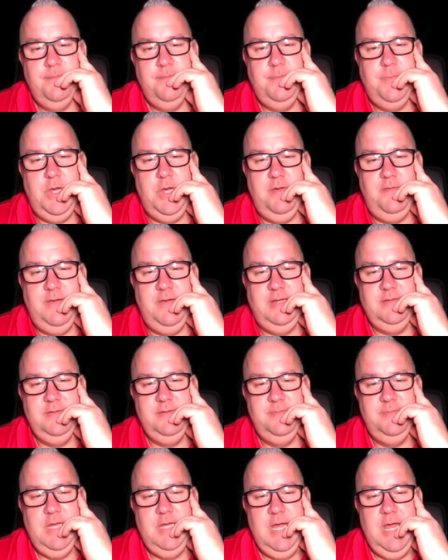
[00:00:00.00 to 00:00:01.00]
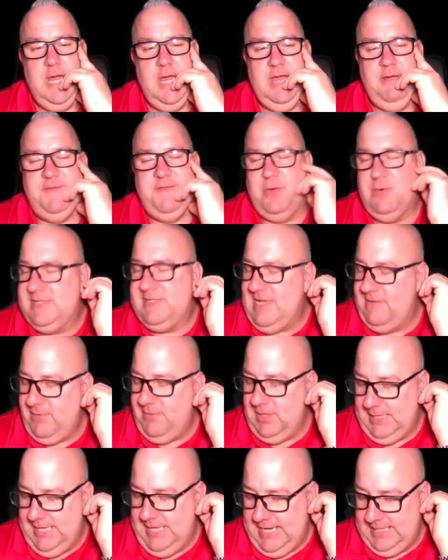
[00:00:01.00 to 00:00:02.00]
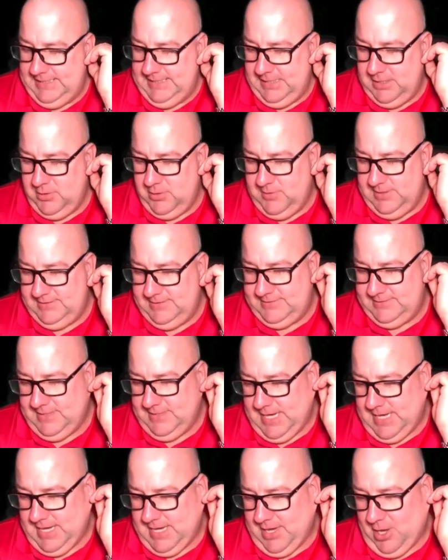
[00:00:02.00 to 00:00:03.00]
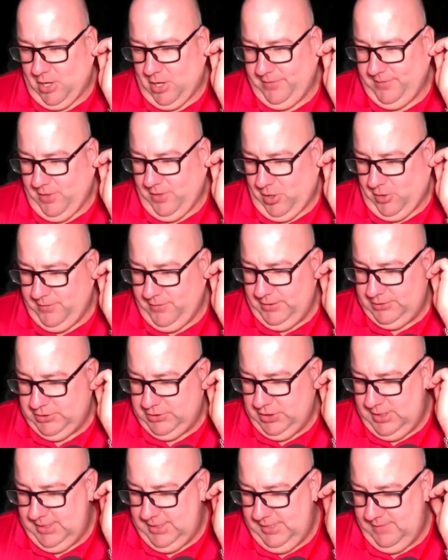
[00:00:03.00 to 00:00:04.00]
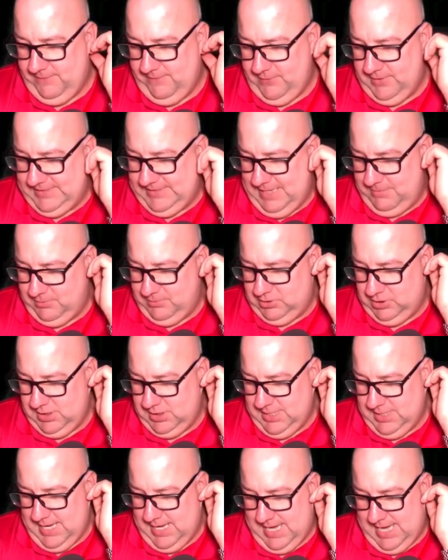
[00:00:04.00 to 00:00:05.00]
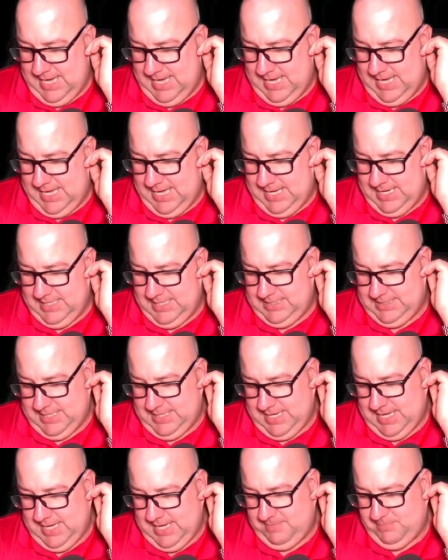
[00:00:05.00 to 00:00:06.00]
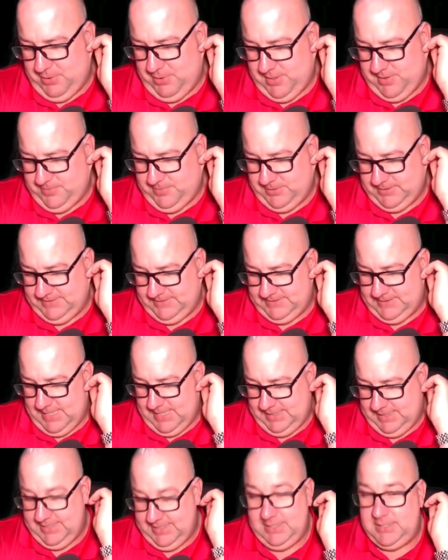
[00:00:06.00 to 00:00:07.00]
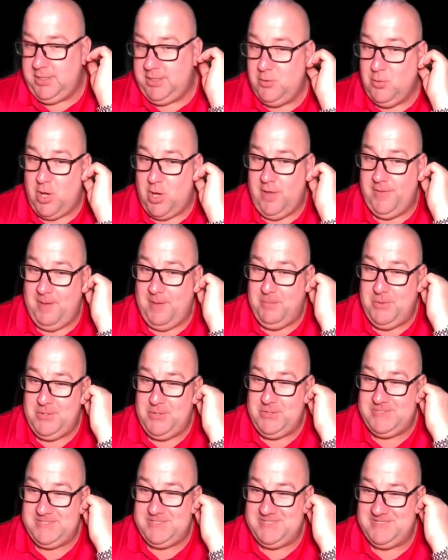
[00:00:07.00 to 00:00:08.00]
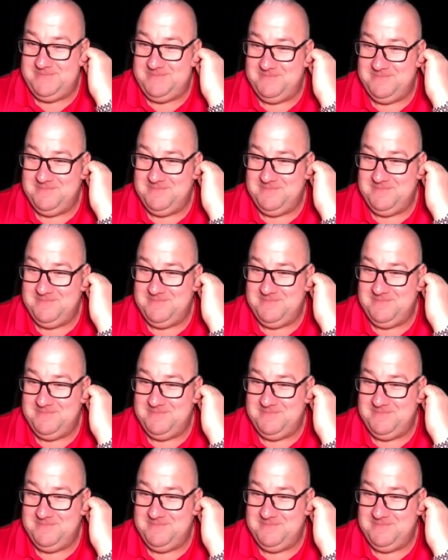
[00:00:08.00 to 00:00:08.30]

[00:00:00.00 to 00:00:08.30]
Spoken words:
Perfect. If there was ever a lady who is on the journey of redemption and purpose, I think you are that person.